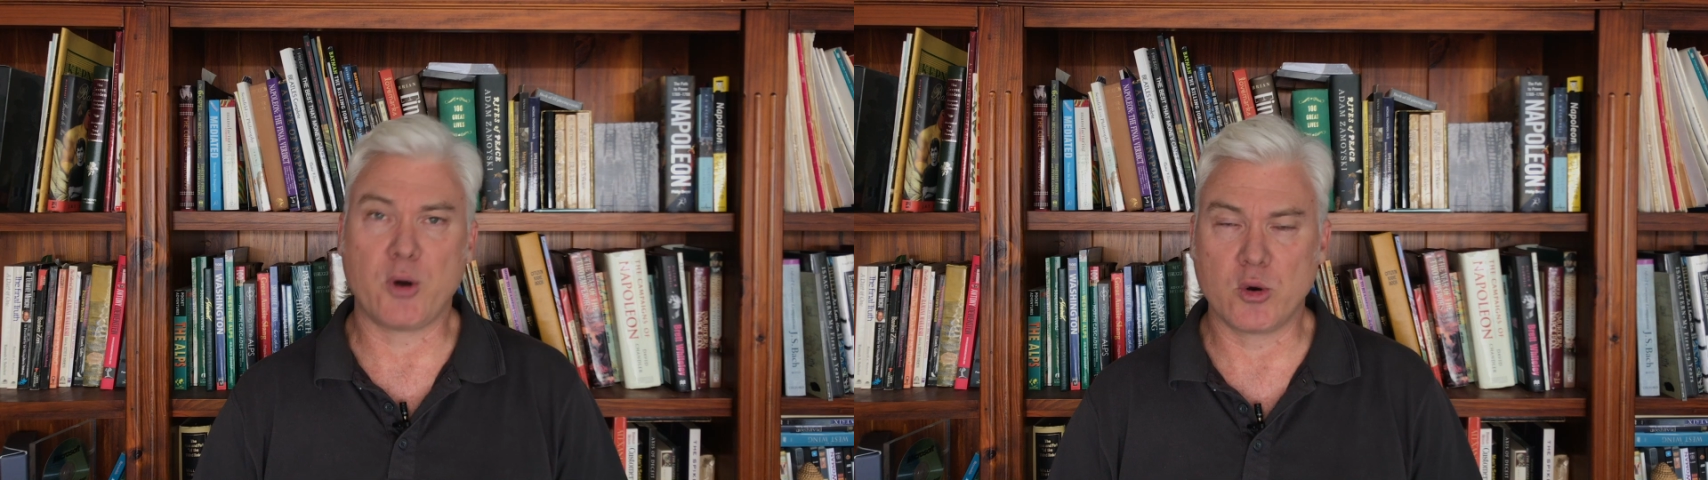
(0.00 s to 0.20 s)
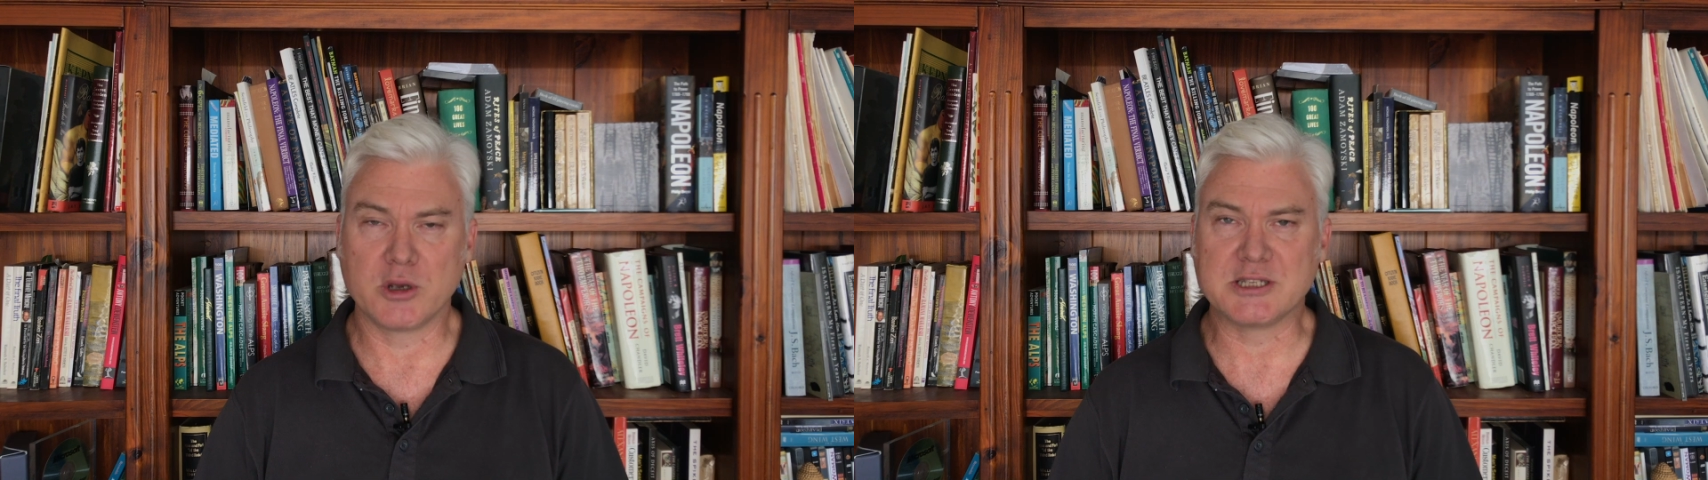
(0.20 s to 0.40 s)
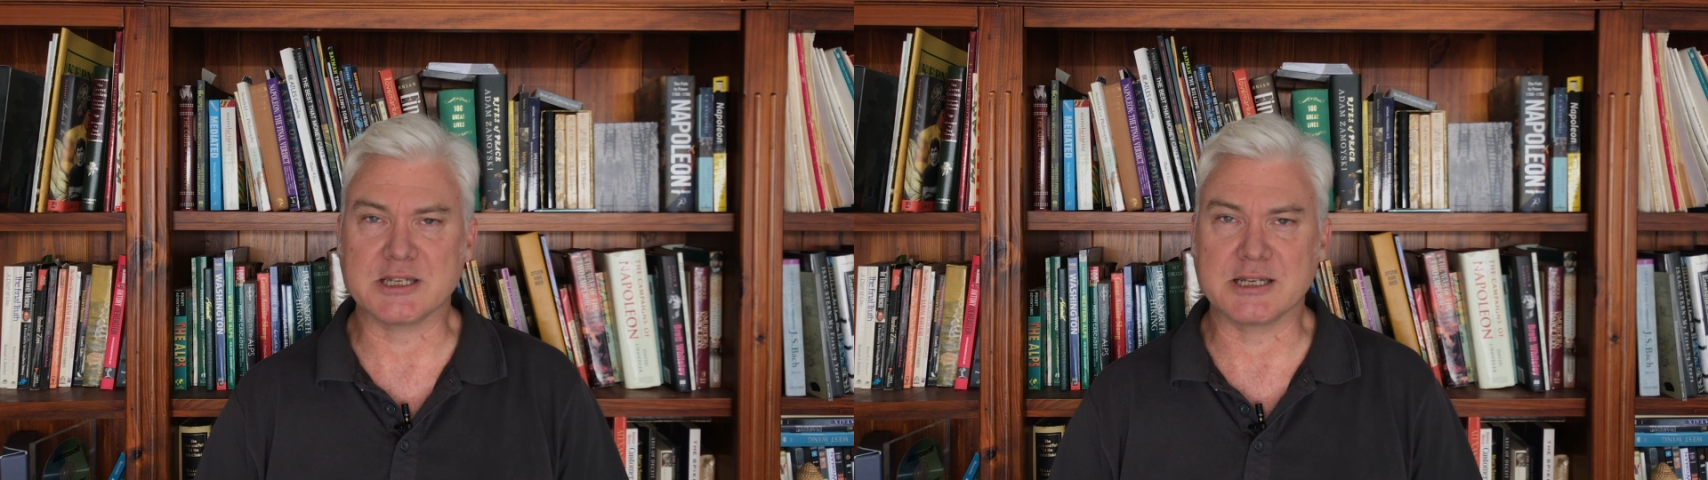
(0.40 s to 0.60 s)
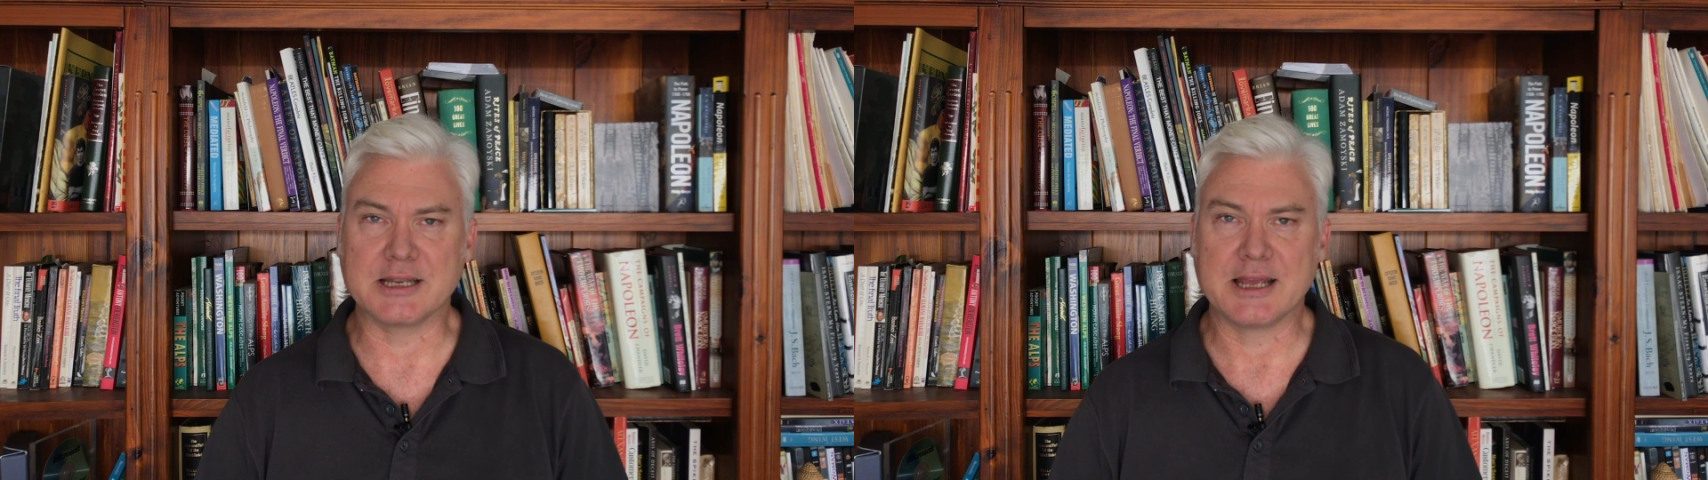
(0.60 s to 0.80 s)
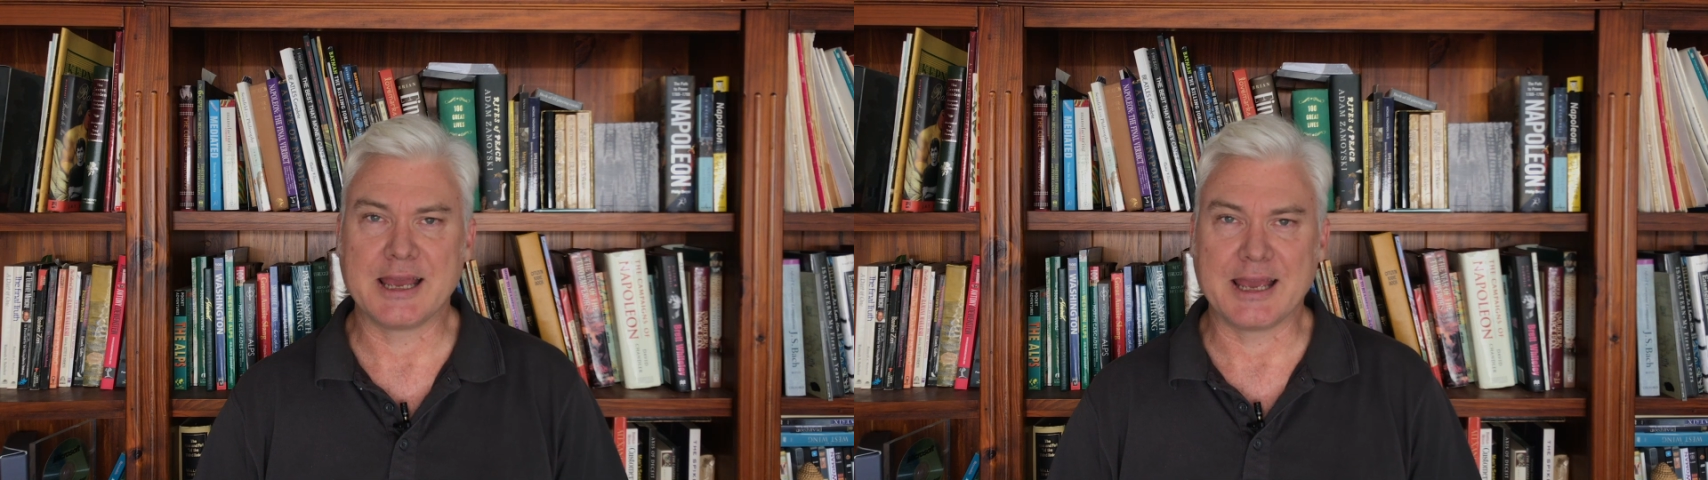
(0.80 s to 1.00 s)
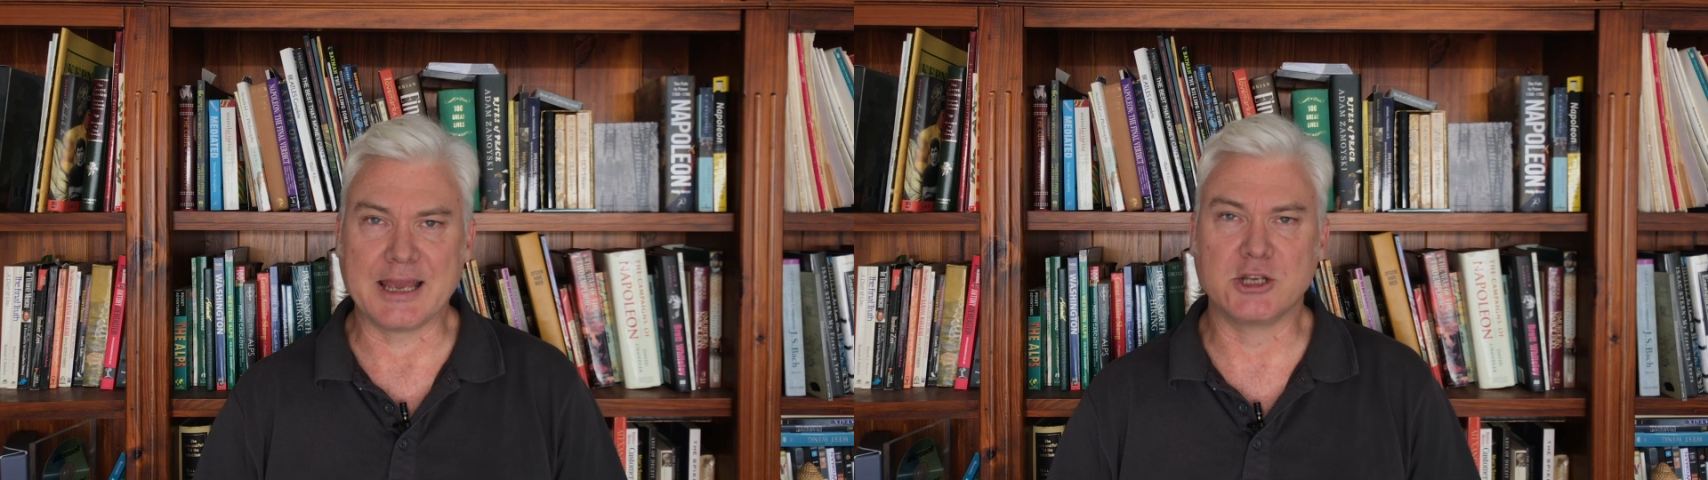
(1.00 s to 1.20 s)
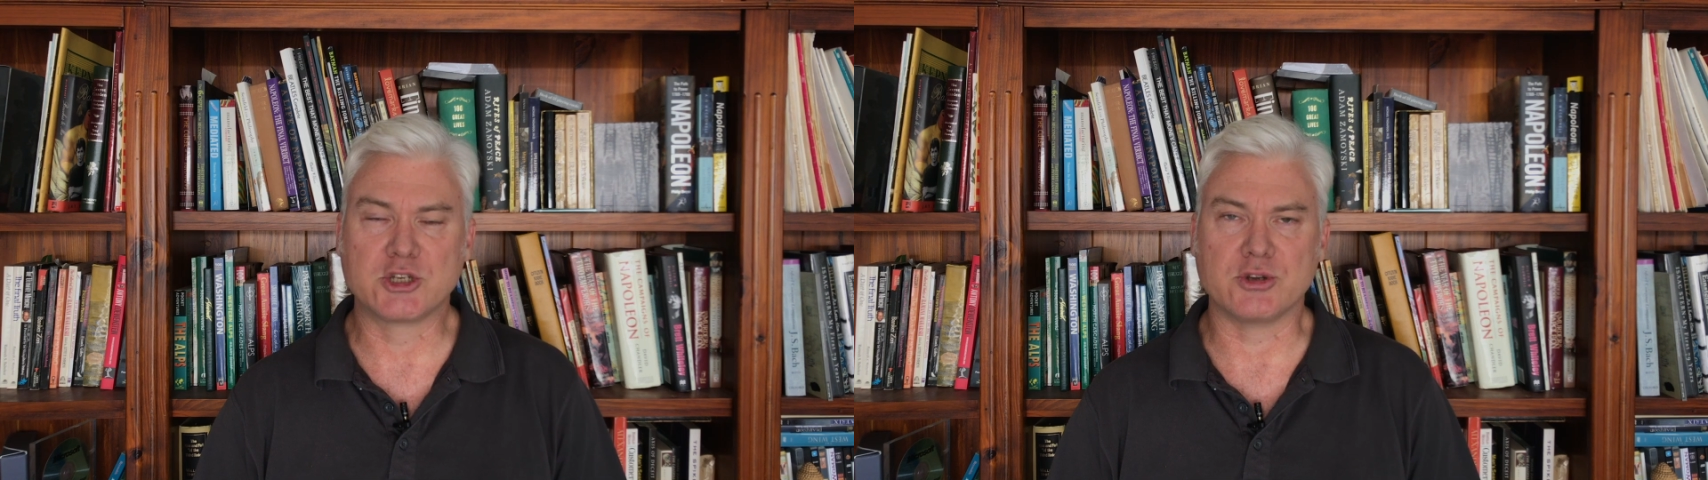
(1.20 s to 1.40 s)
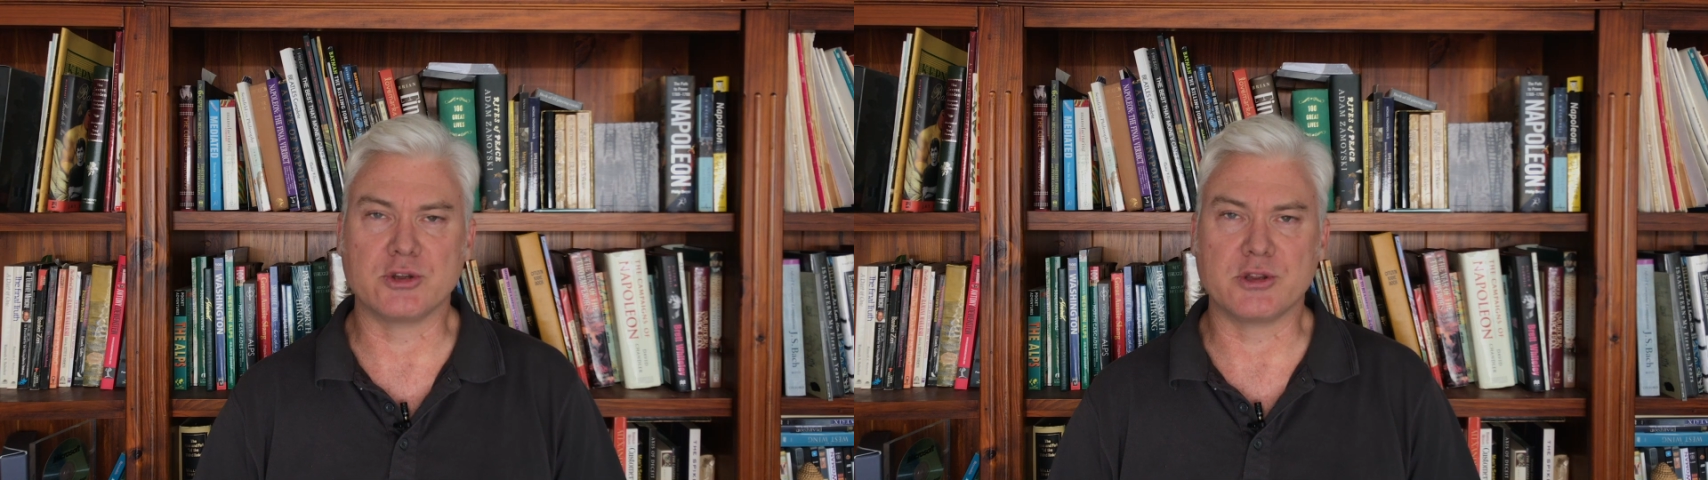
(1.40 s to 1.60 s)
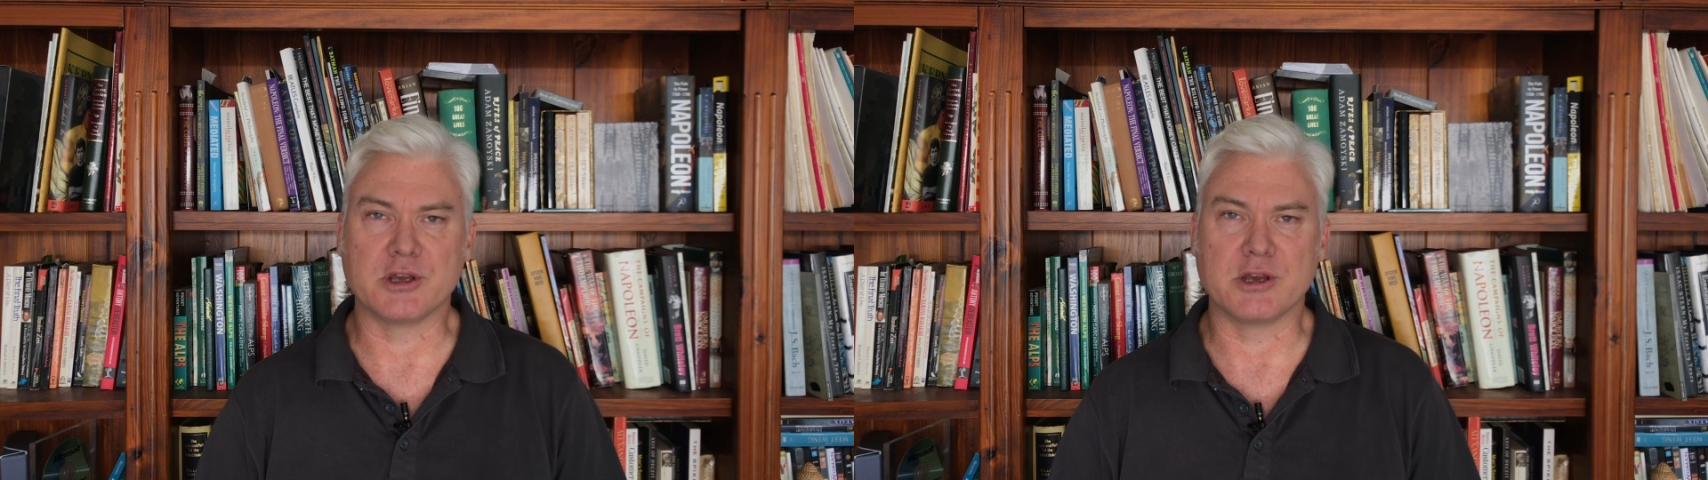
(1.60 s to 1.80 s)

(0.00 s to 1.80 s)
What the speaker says: poison into